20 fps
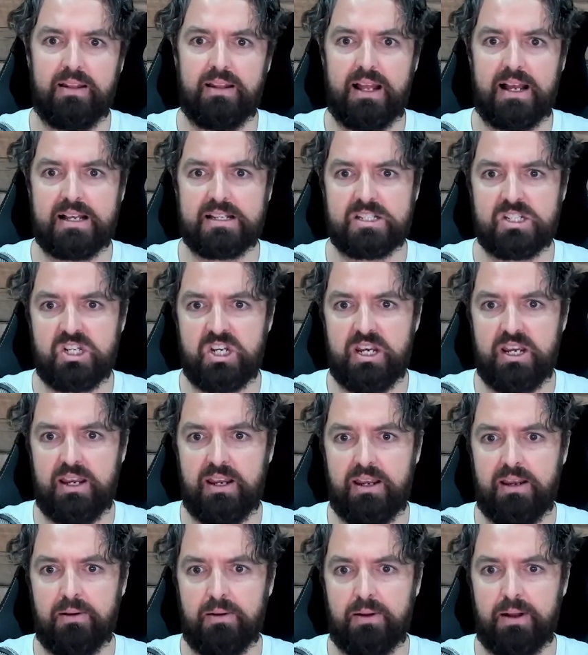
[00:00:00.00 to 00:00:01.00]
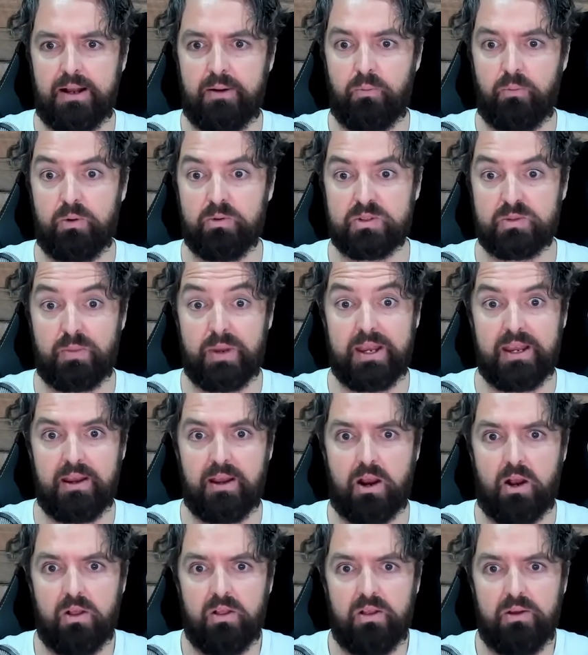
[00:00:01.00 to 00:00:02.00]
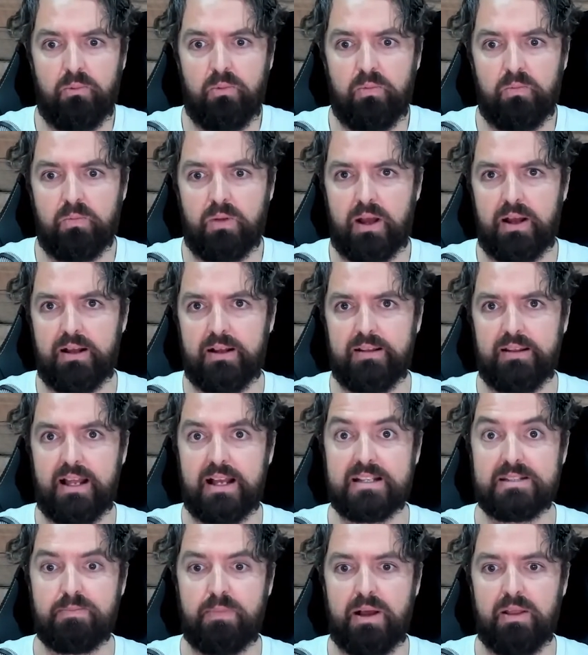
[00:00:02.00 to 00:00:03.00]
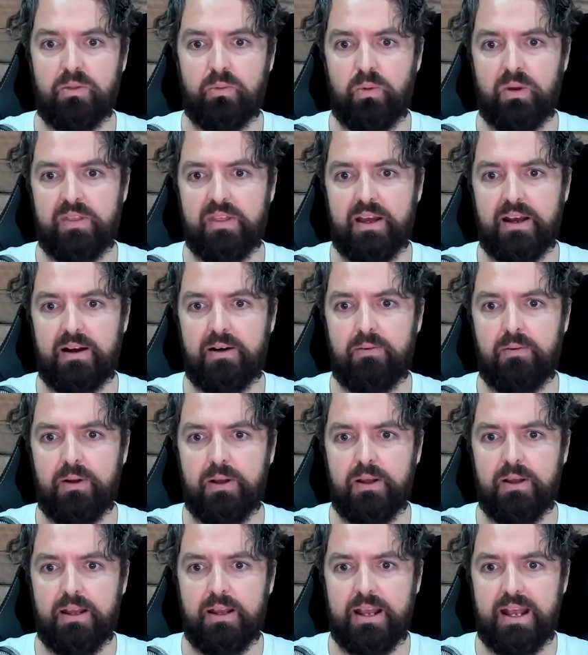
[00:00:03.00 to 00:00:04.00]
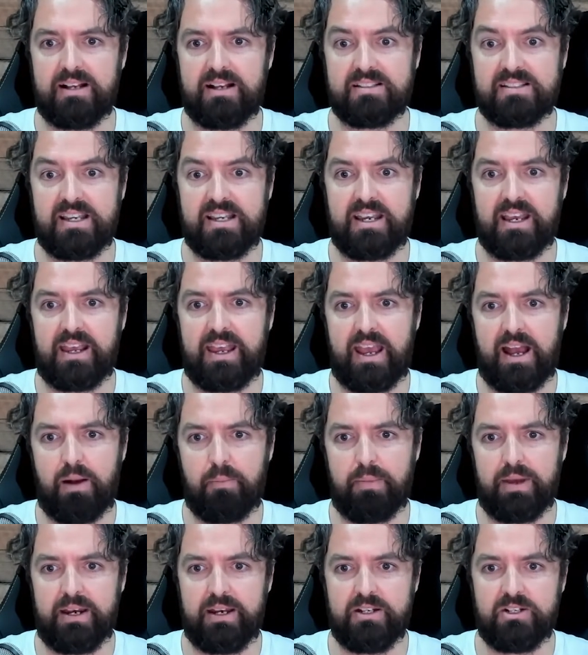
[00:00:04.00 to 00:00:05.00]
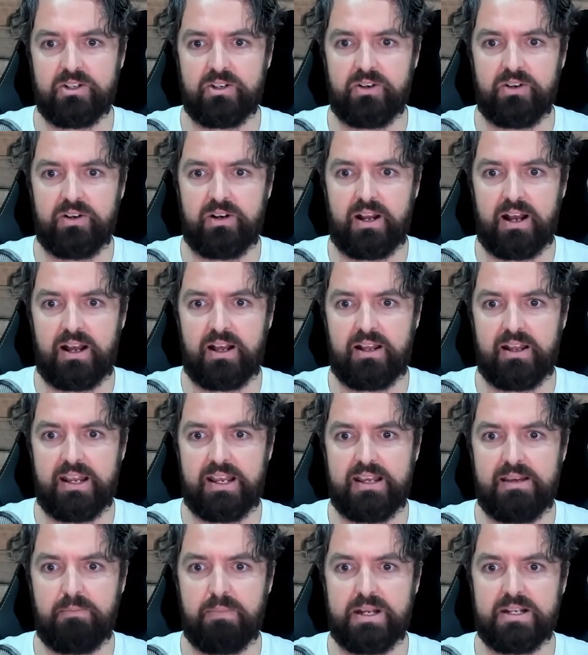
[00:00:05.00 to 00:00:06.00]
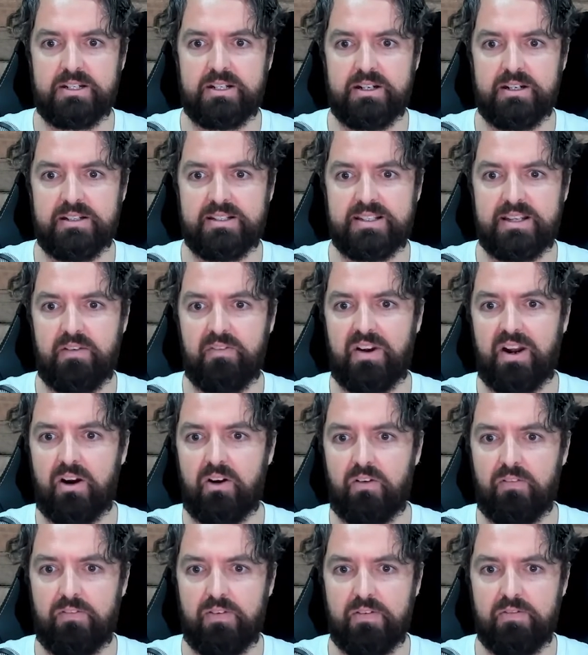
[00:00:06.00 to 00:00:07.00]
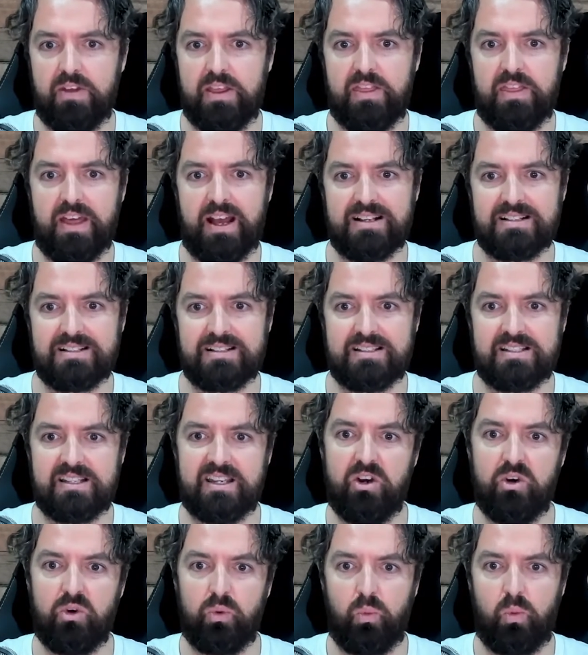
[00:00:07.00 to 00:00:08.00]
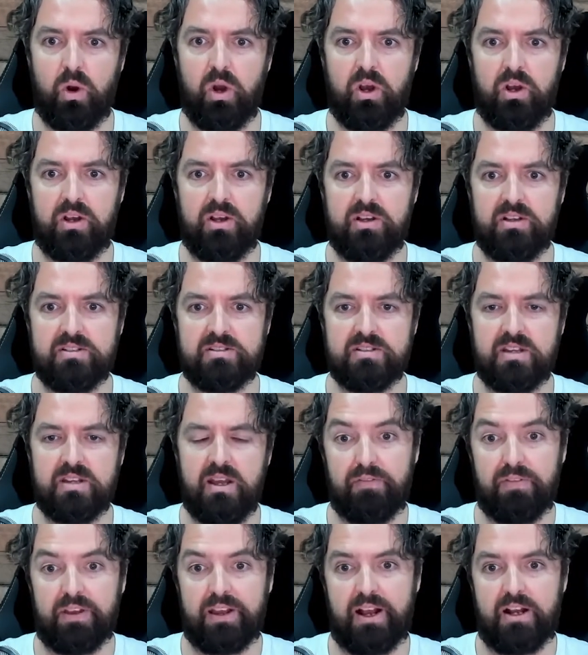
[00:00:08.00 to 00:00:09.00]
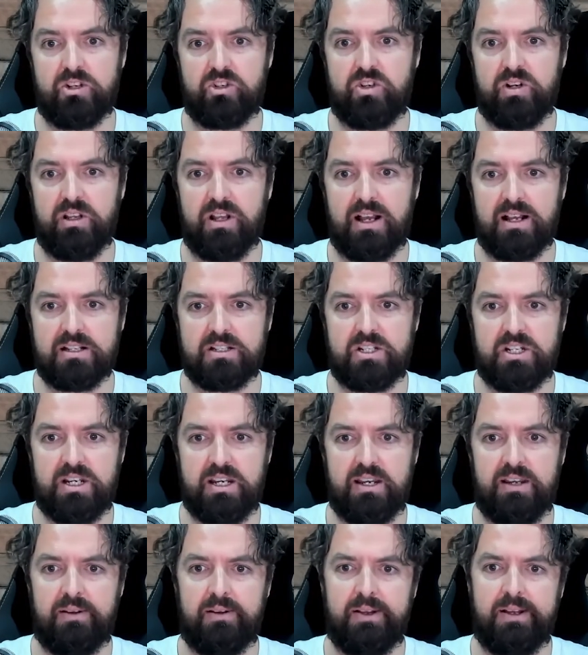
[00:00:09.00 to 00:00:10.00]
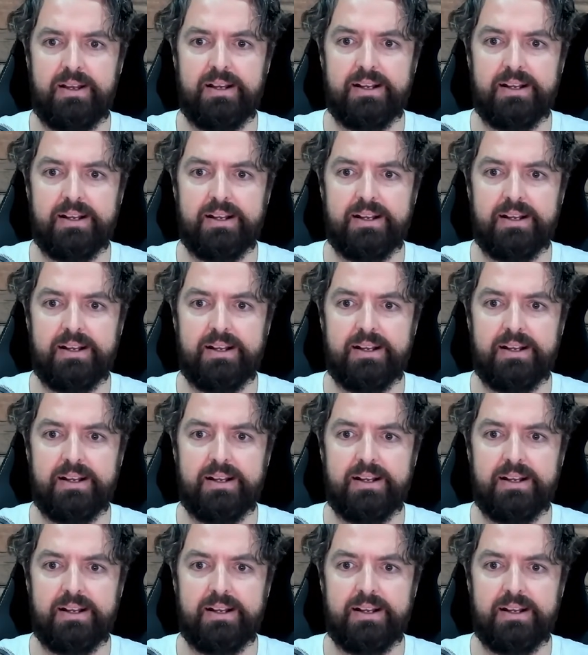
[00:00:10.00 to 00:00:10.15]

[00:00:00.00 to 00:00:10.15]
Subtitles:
last year we were speaking only last month with our Seek account manager, and he mentioned 750,000 skilled workers left the country last year.